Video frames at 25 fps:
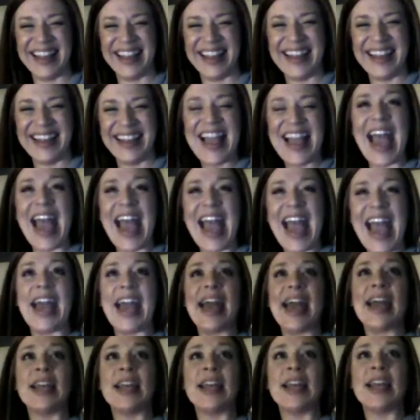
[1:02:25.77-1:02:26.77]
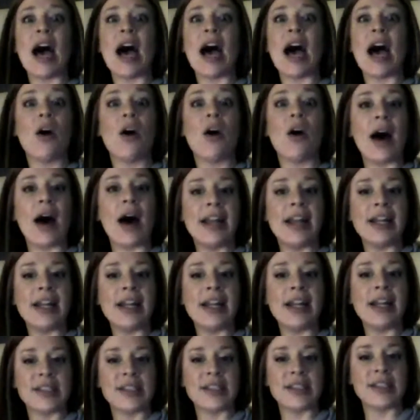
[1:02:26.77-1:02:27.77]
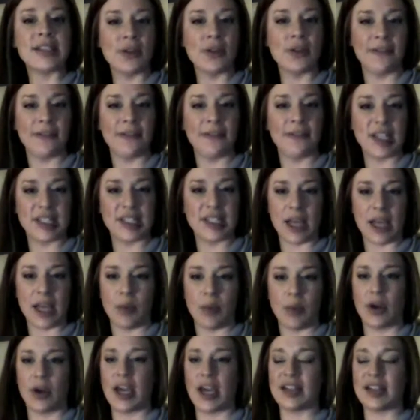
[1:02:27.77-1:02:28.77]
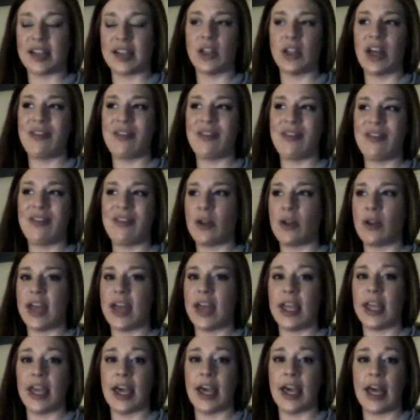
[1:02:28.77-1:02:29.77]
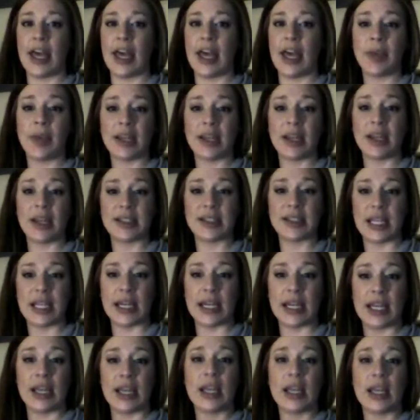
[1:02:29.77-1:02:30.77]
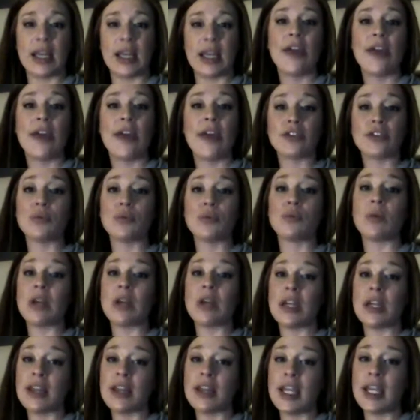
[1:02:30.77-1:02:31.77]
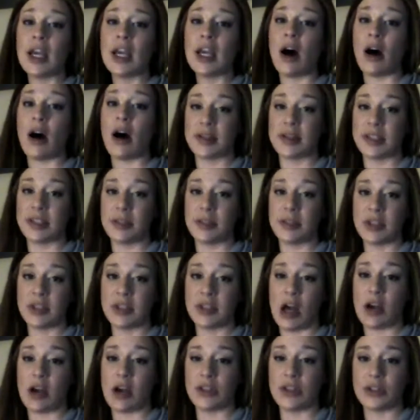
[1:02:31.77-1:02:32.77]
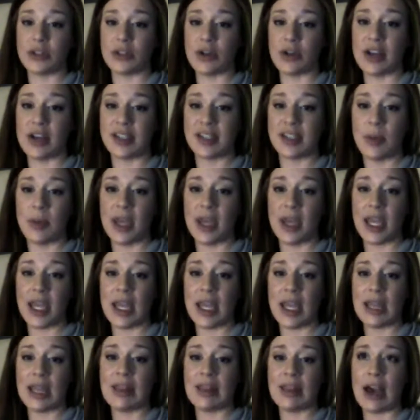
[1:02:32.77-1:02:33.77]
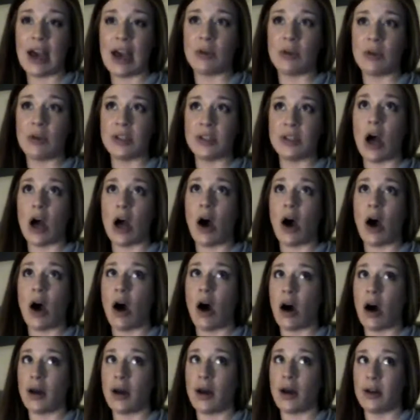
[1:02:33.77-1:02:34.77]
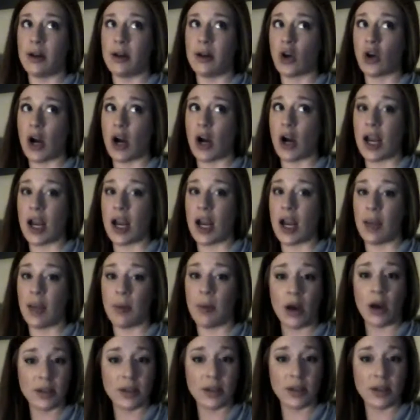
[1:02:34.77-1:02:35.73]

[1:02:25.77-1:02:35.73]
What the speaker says: And, oh, I need to send you the Fixate book. I still haven't mailed that yet. I'm going to send it. There's a really awesome sauce recipe that was Autumn's grandma's recipe.